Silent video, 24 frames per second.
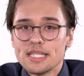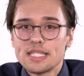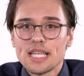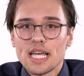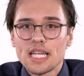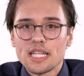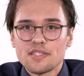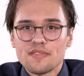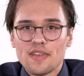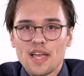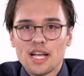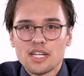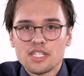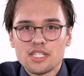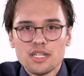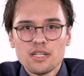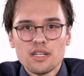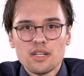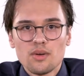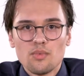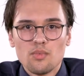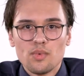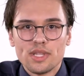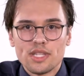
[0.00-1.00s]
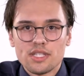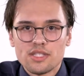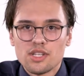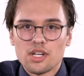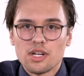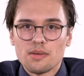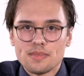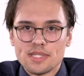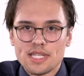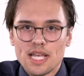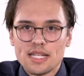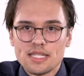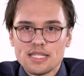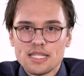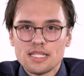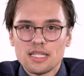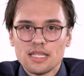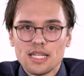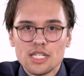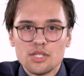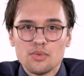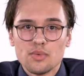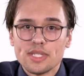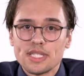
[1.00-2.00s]
dissatisfaction with the circumstances
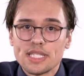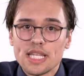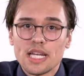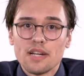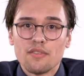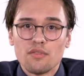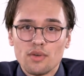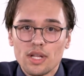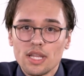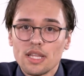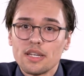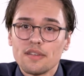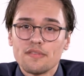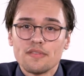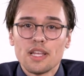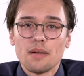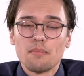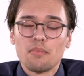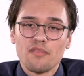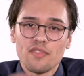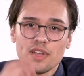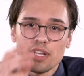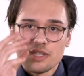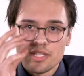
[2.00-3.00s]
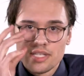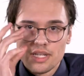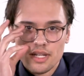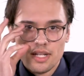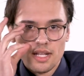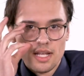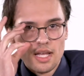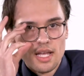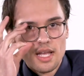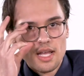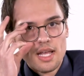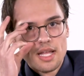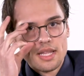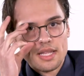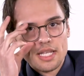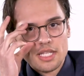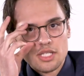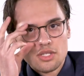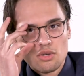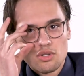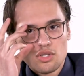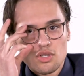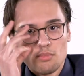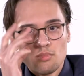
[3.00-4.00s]
led to a state of relative deprivation.
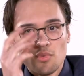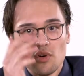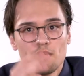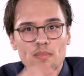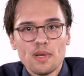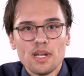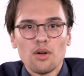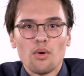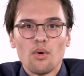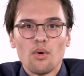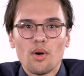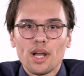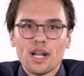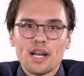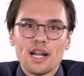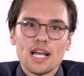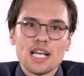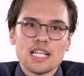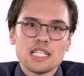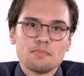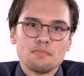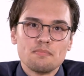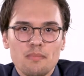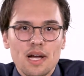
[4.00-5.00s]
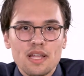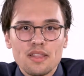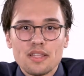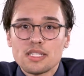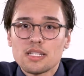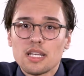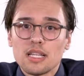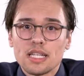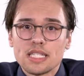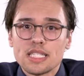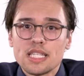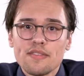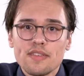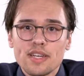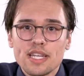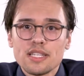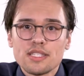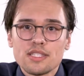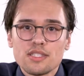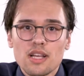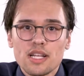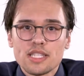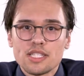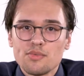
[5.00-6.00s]
This social movement organized by this collectivity
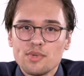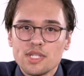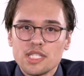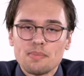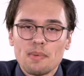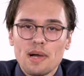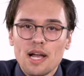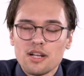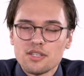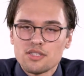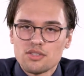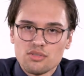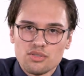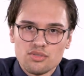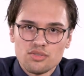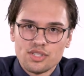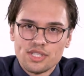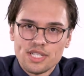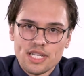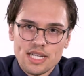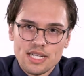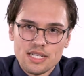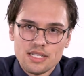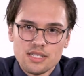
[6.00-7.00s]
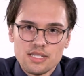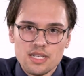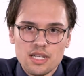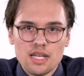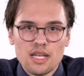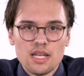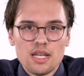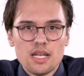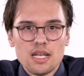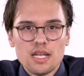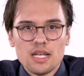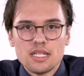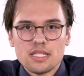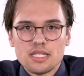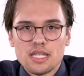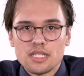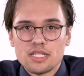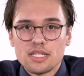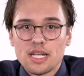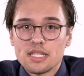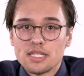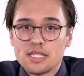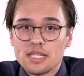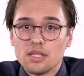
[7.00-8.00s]
sought to inspire social change,
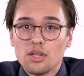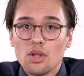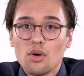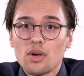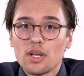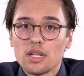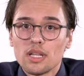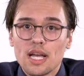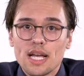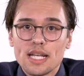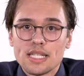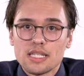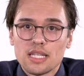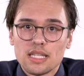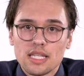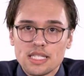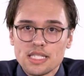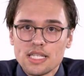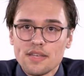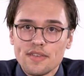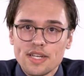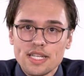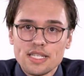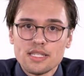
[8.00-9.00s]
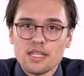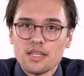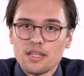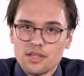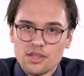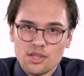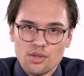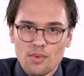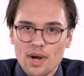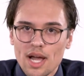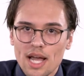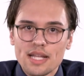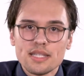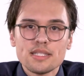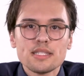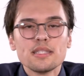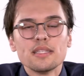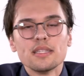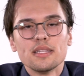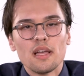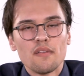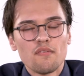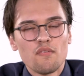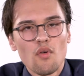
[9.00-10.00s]
such as the localized collectivities, the riots,
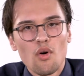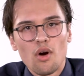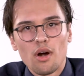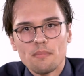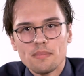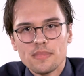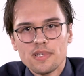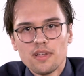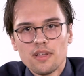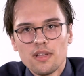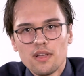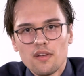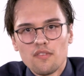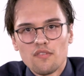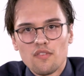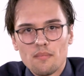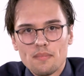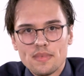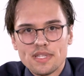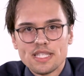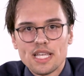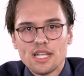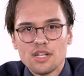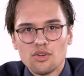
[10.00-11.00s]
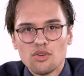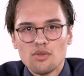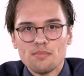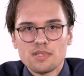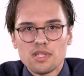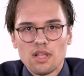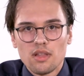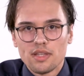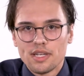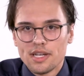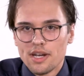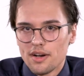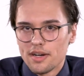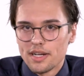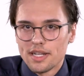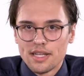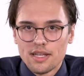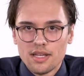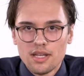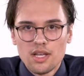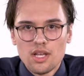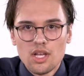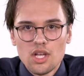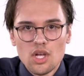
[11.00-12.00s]
that formed from this in-group
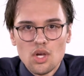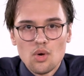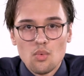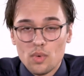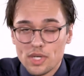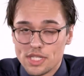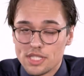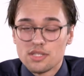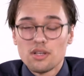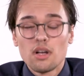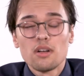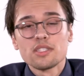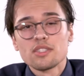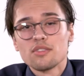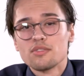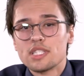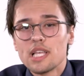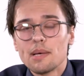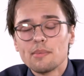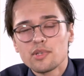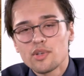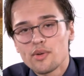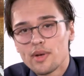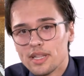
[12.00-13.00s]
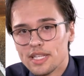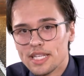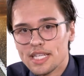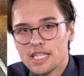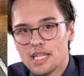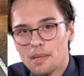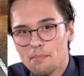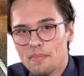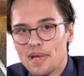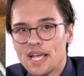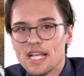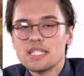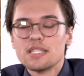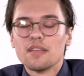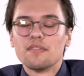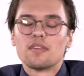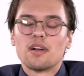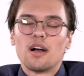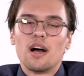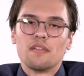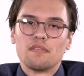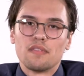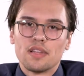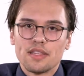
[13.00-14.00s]
solidarity, which is also subsequently the base of
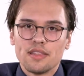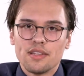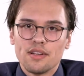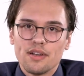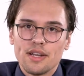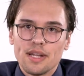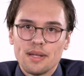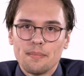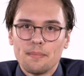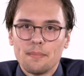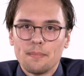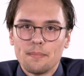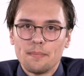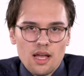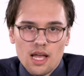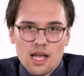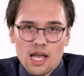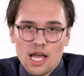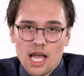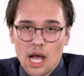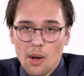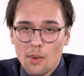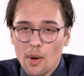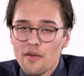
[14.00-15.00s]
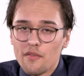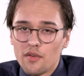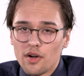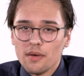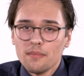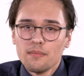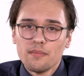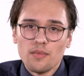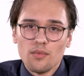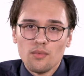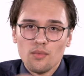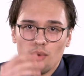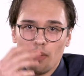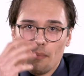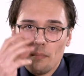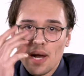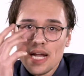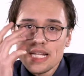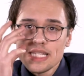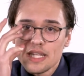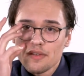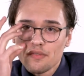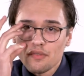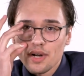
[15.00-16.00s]
conflict theory. However, what
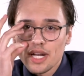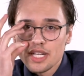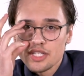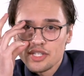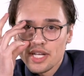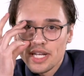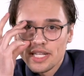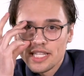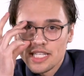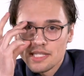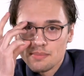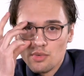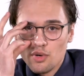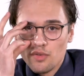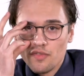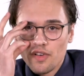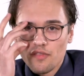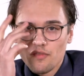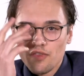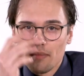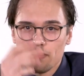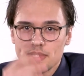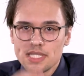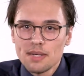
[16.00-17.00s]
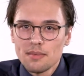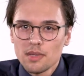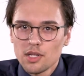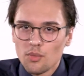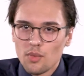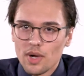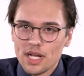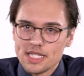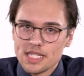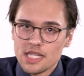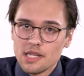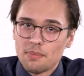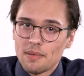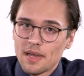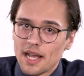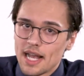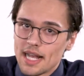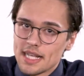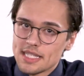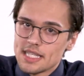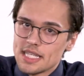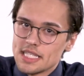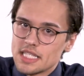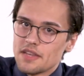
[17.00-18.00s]
might differentiate this movement from similar ones in the
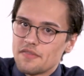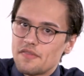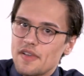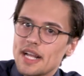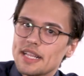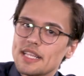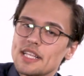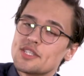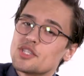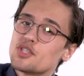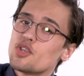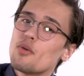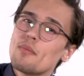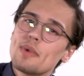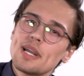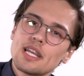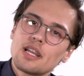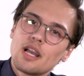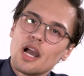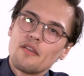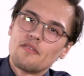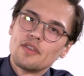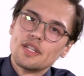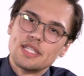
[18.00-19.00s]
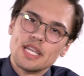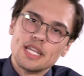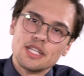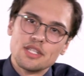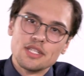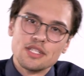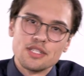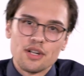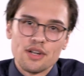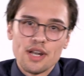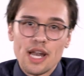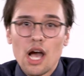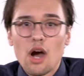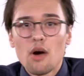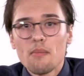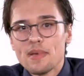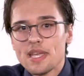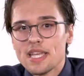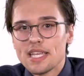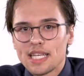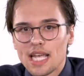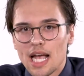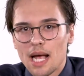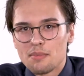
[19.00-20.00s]
past is the fact that so many confrontations are now
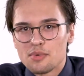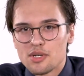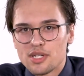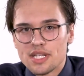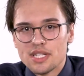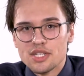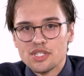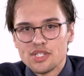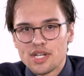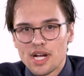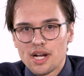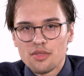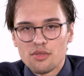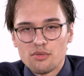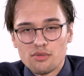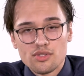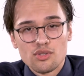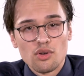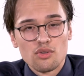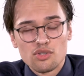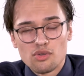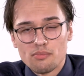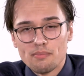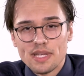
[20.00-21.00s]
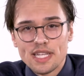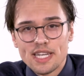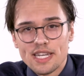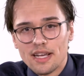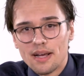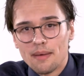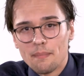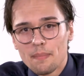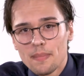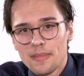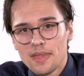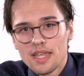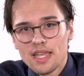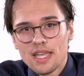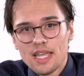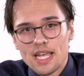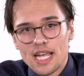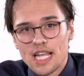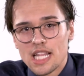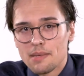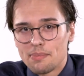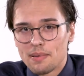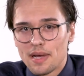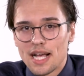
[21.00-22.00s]
being captured and shared through social media.
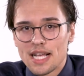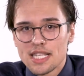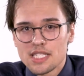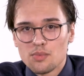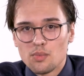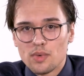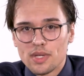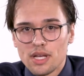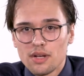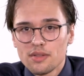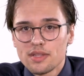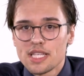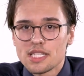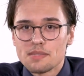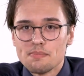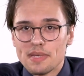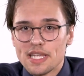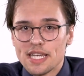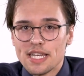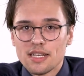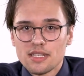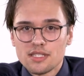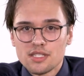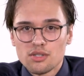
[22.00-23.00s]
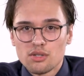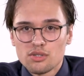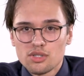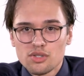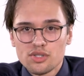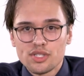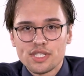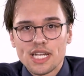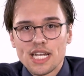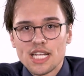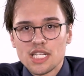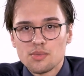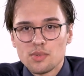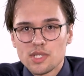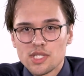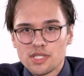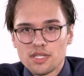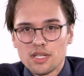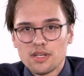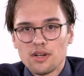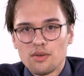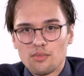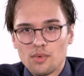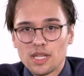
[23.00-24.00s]
In the past, without this media, social change
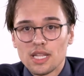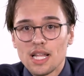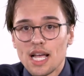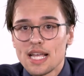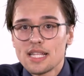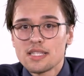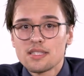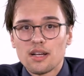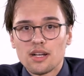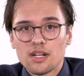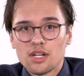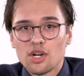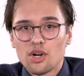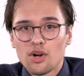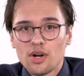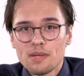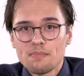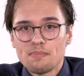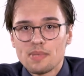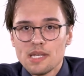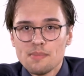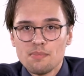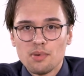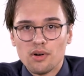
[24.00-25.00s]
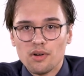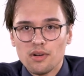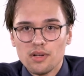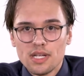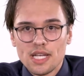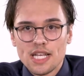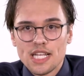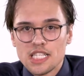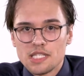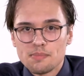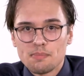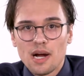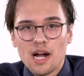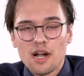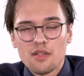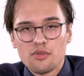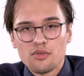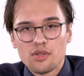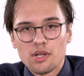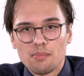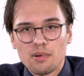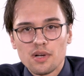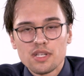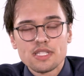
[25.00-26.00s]
was reliance on current people, inspired
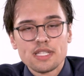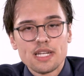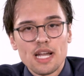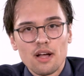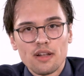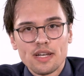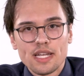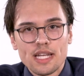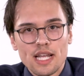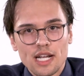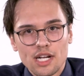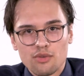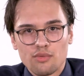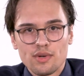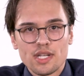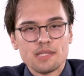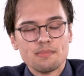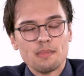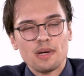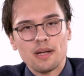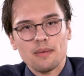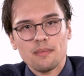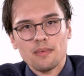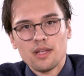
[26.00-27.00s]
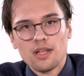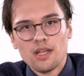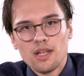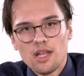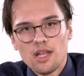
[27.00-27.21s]
through their personality and charisma.